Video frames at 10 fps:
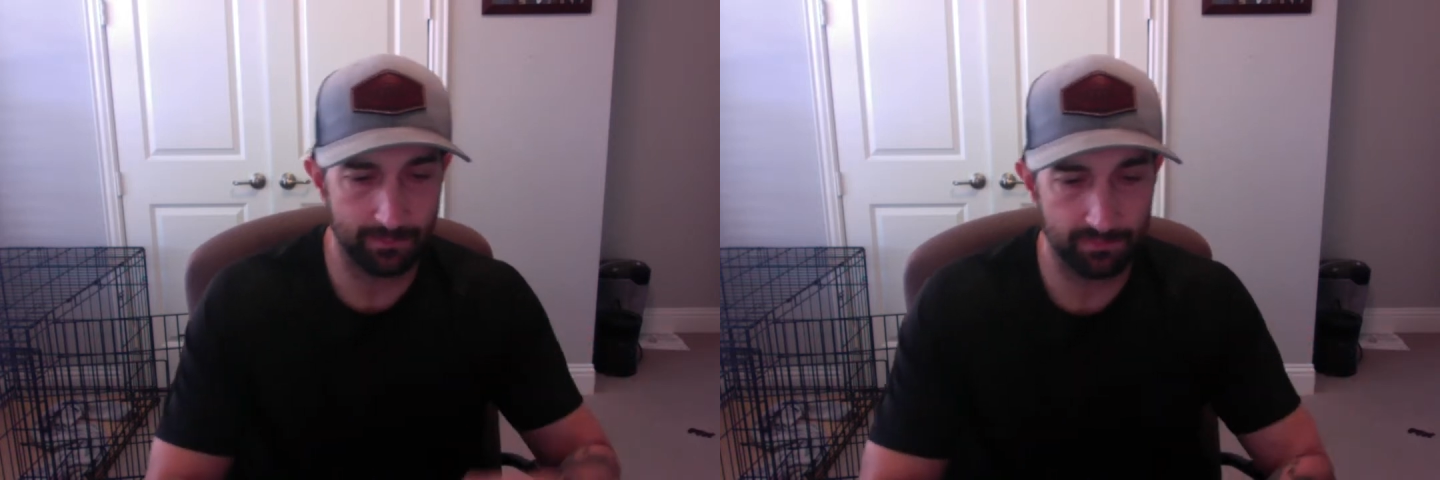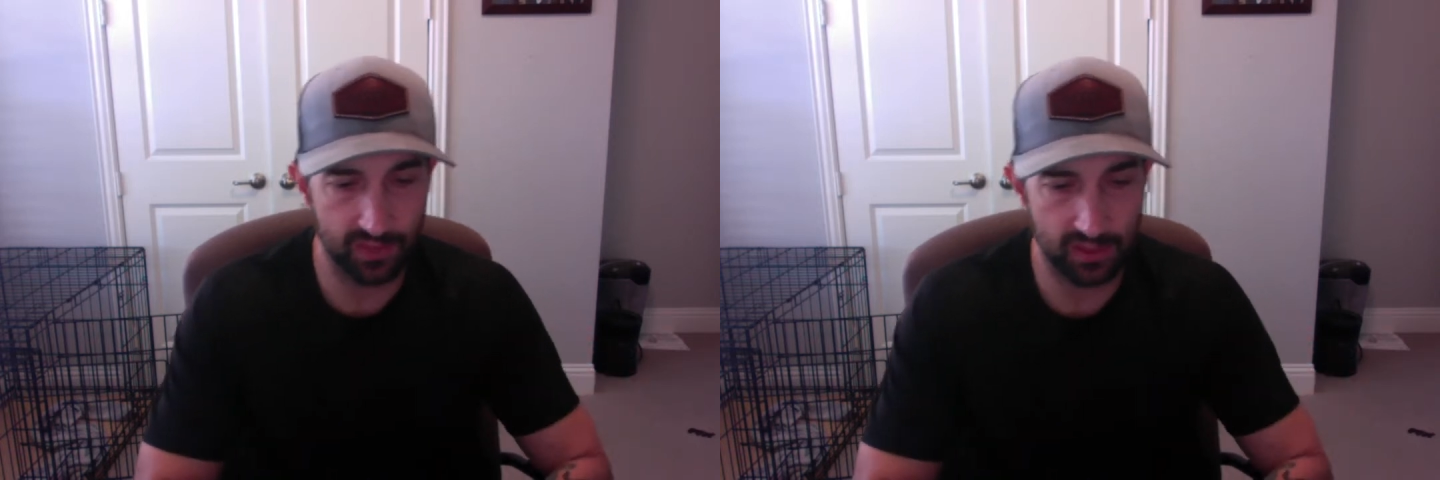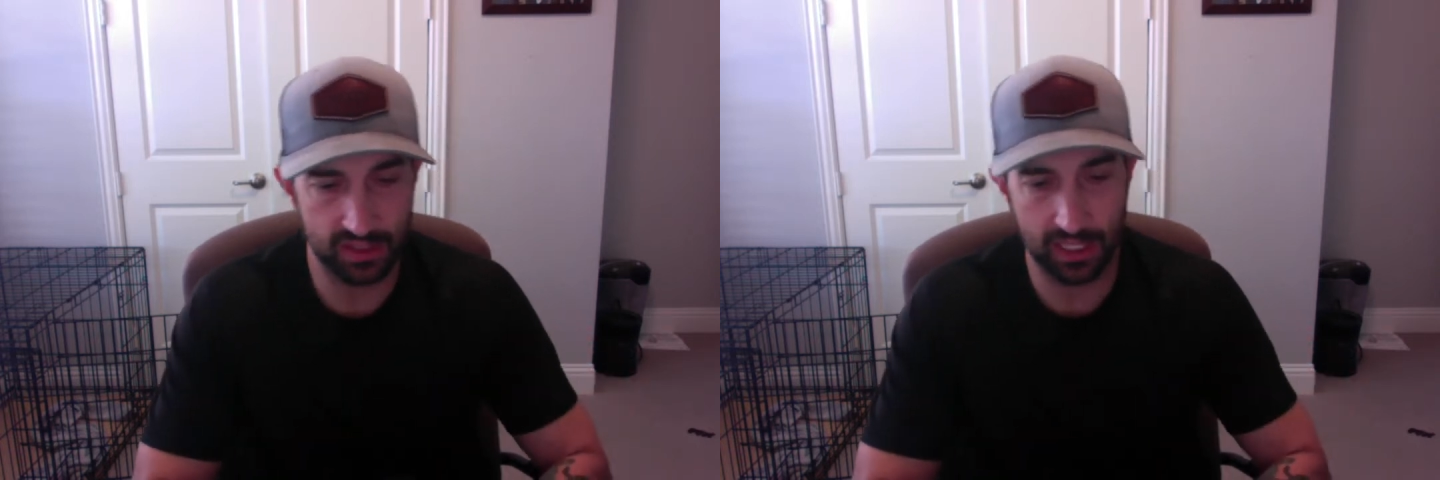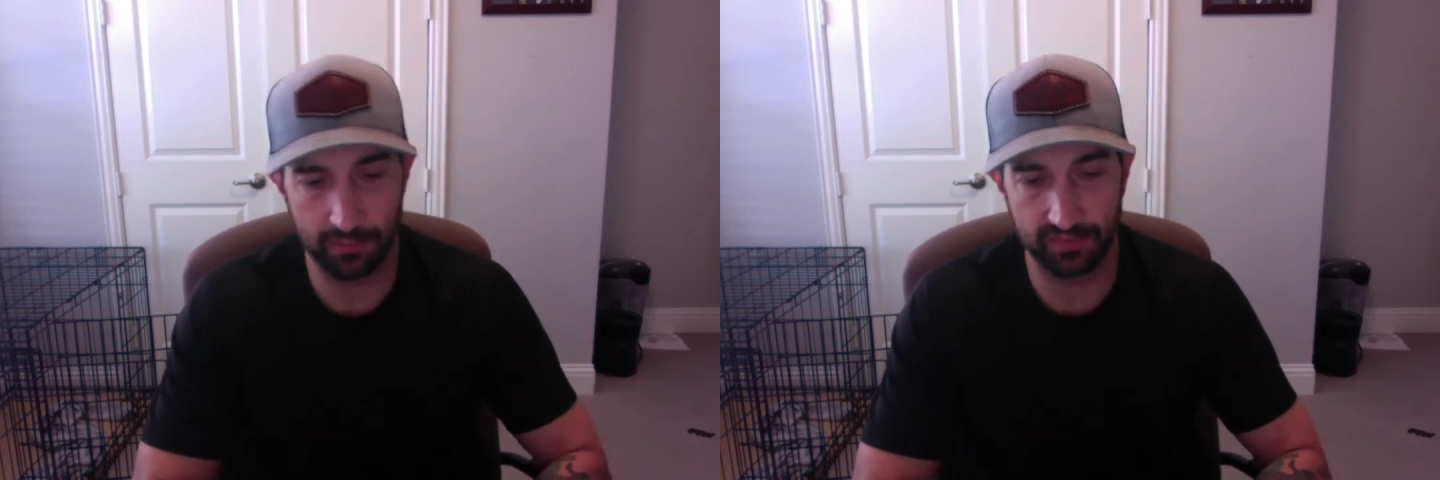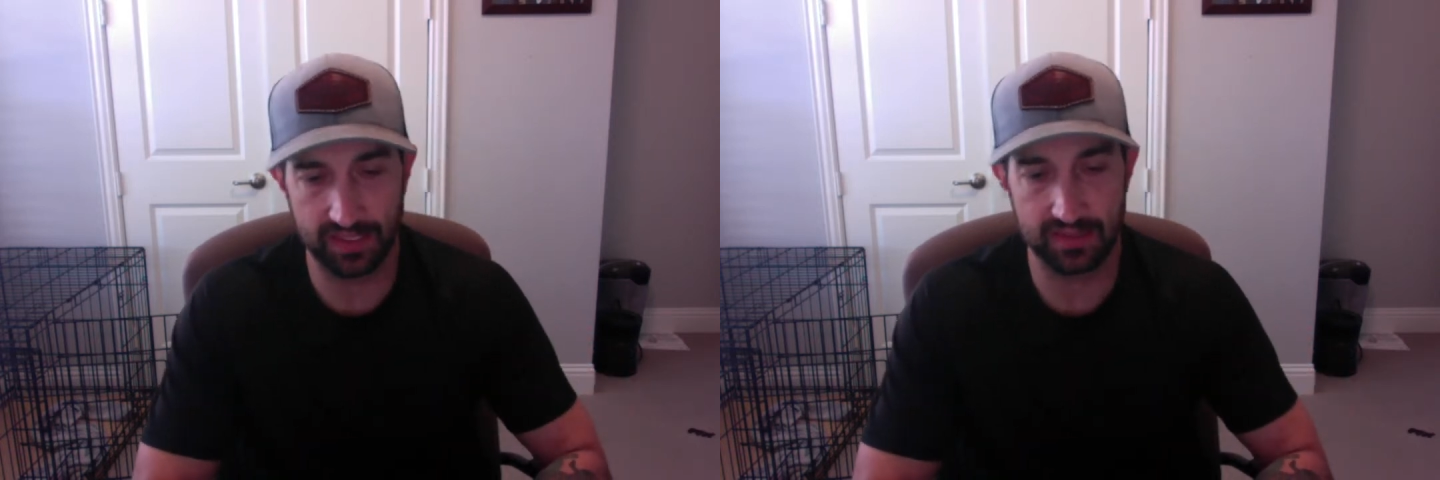there's a couple
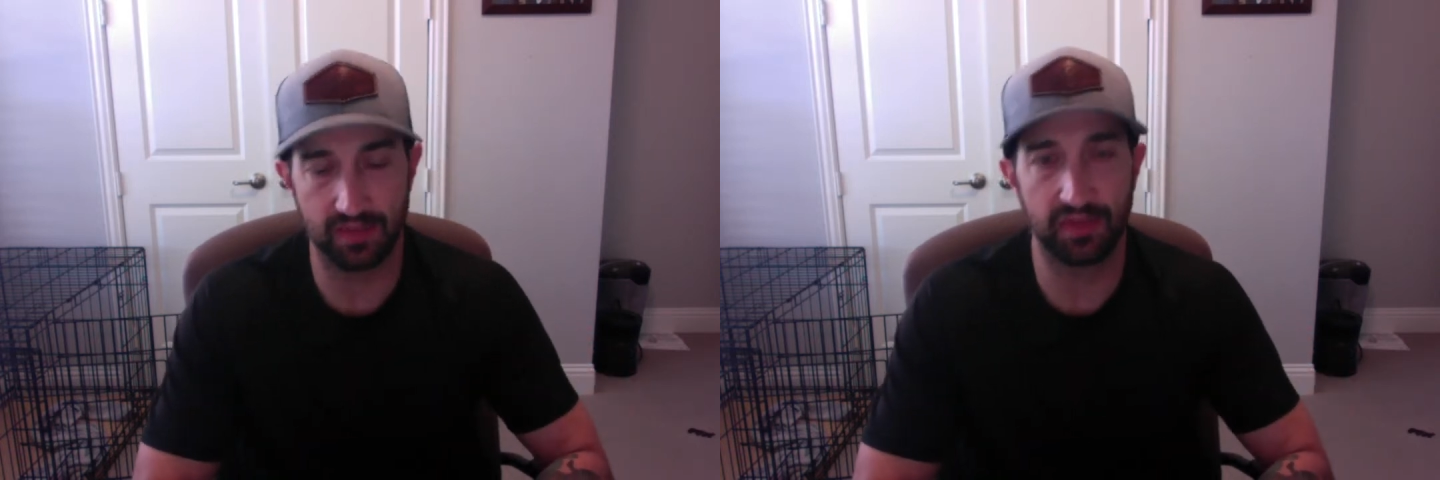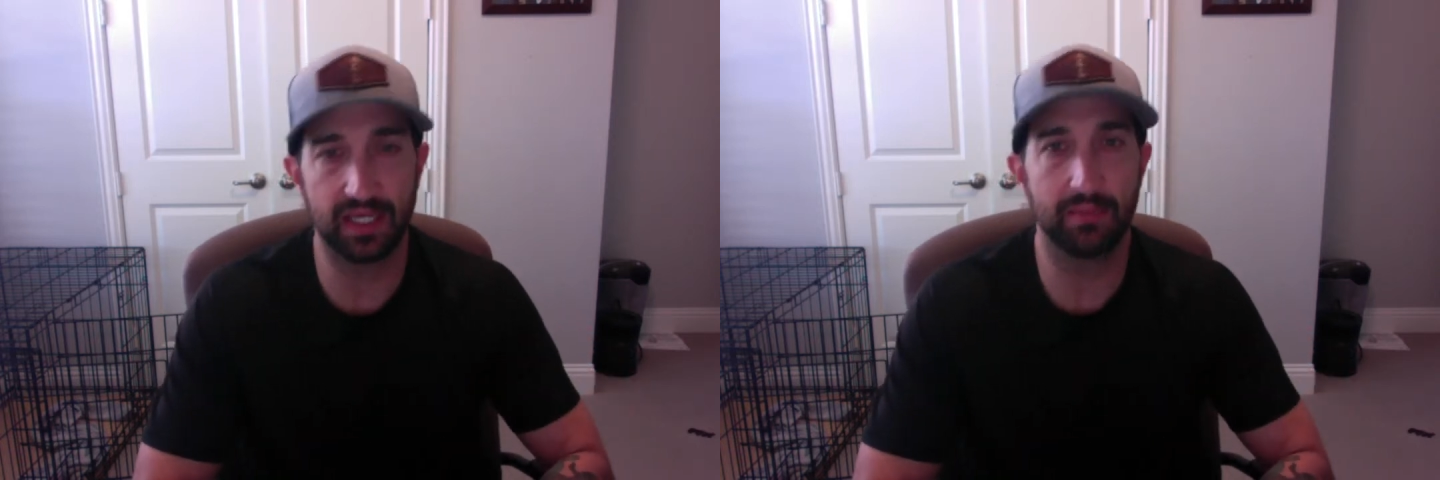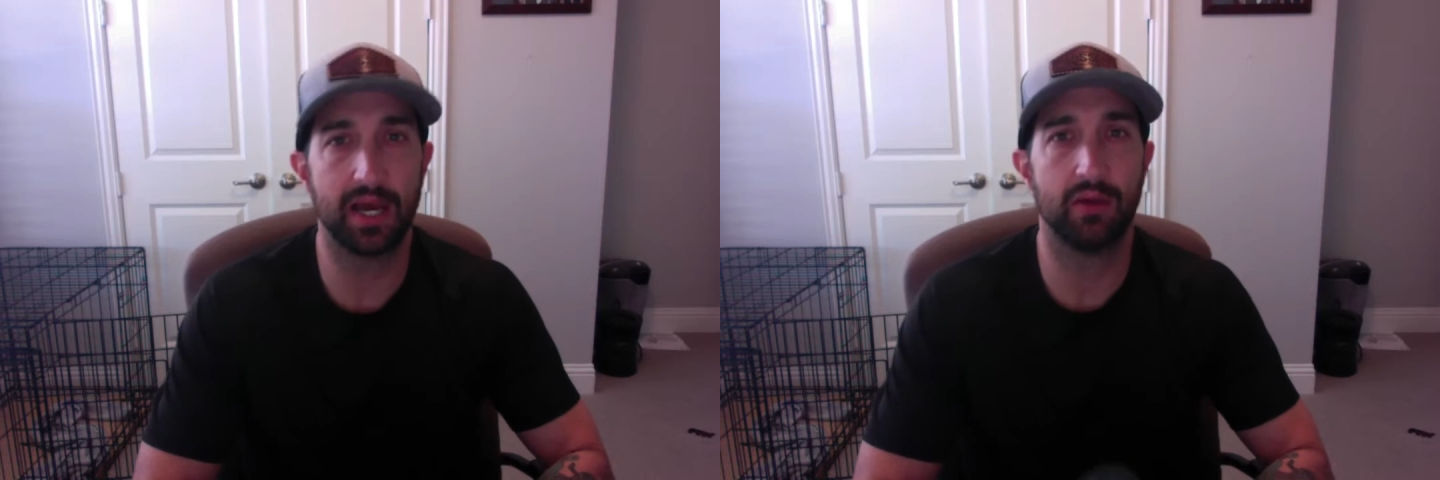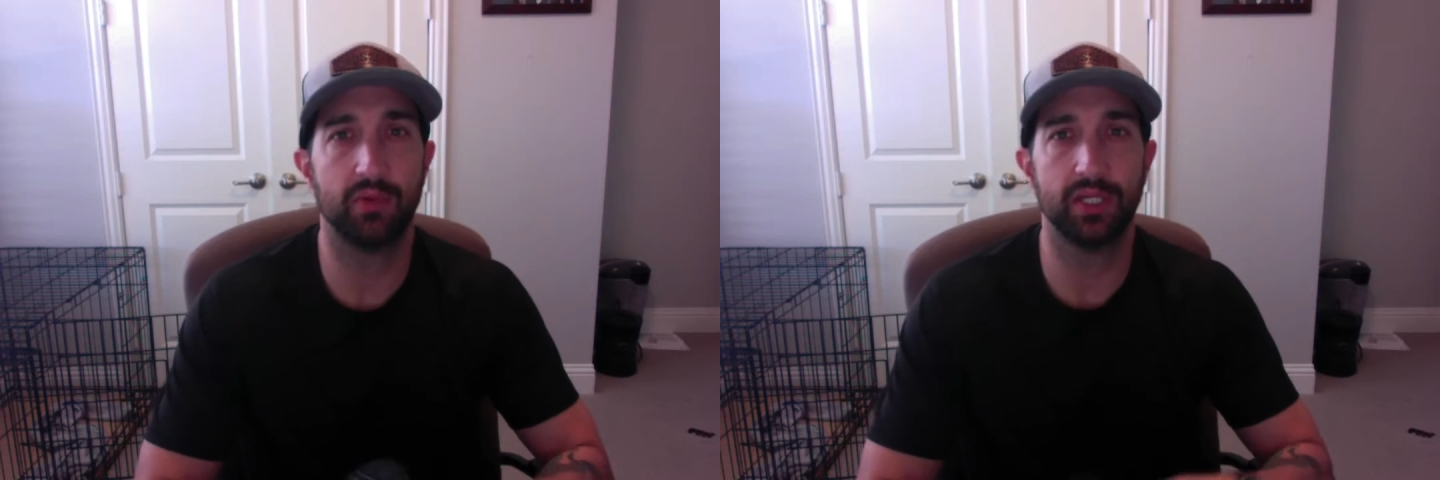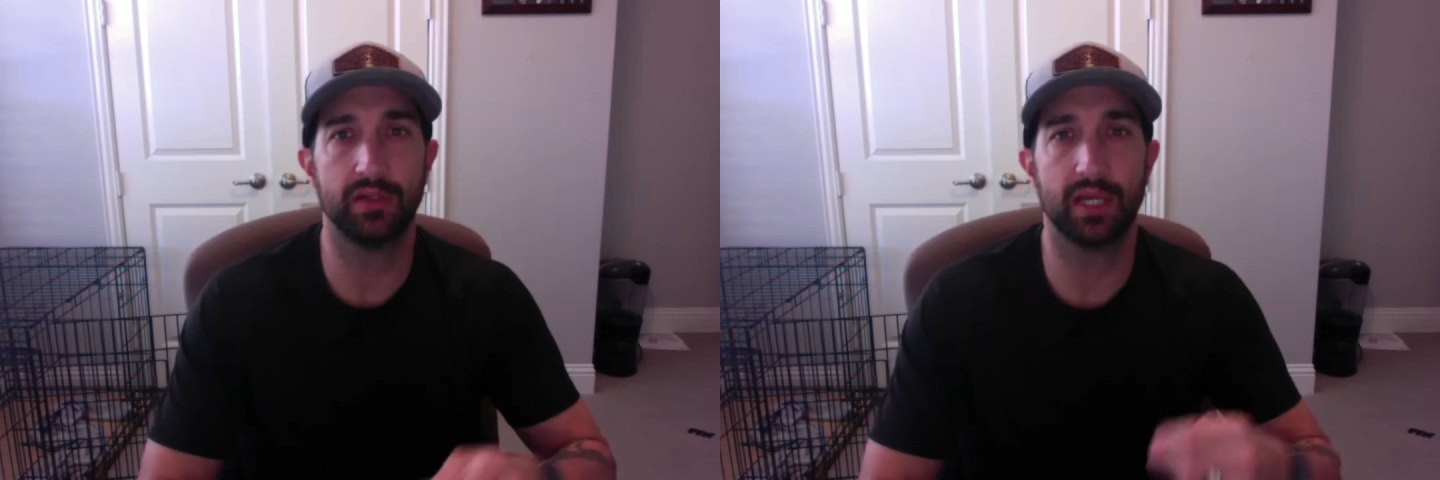of things to think about
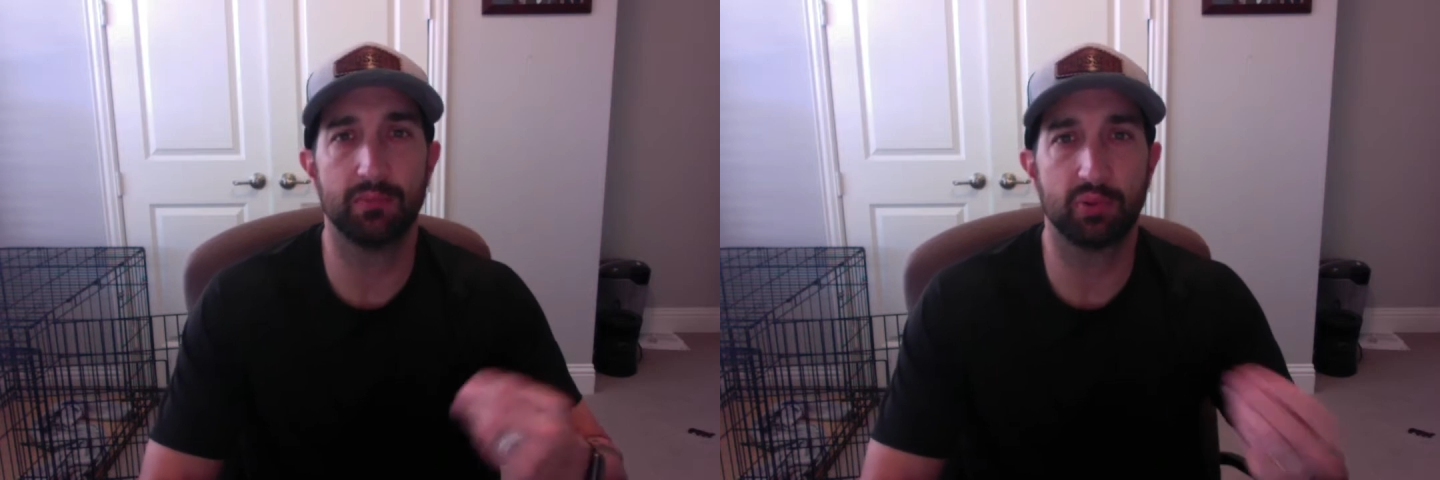when you get